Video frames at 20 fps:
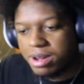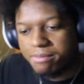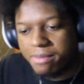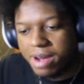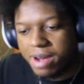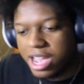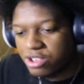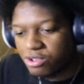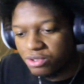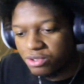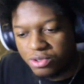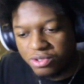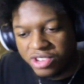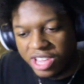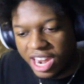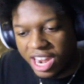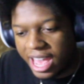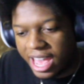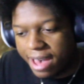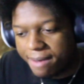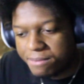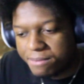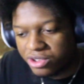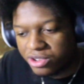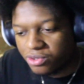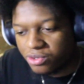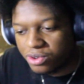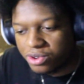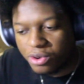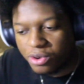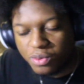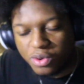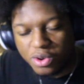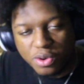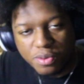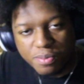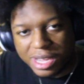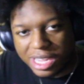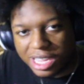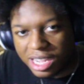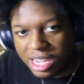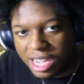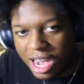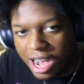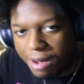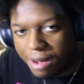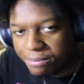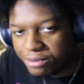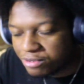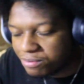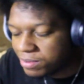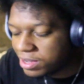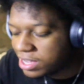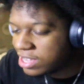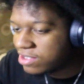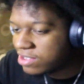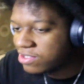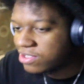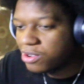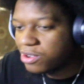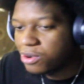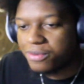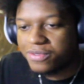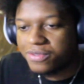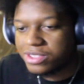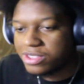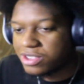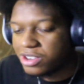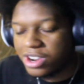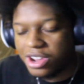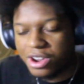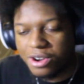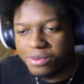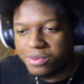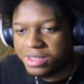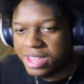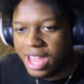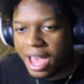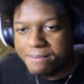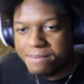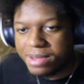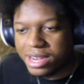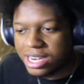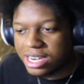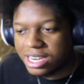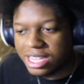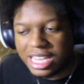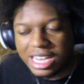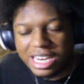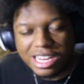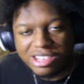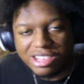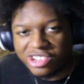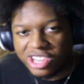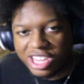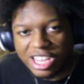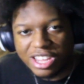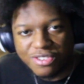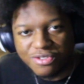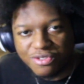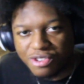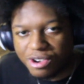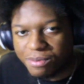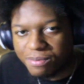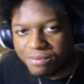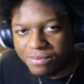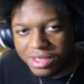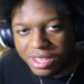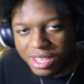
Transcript: My YouTube channel haven't been showing no real big accomplishments. No, you know, not been getting a chance from